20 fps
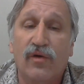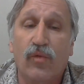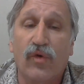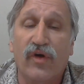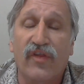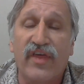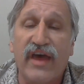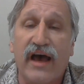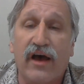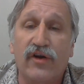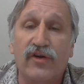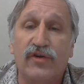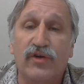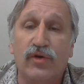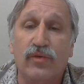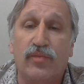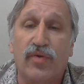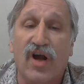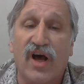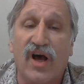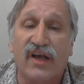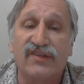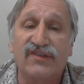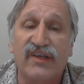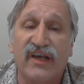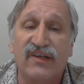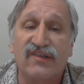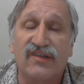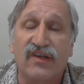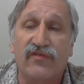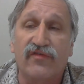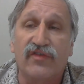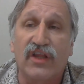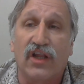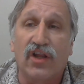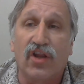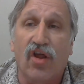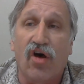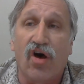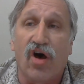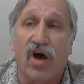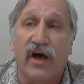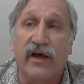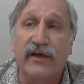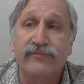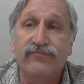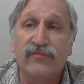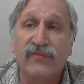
without due process of the law.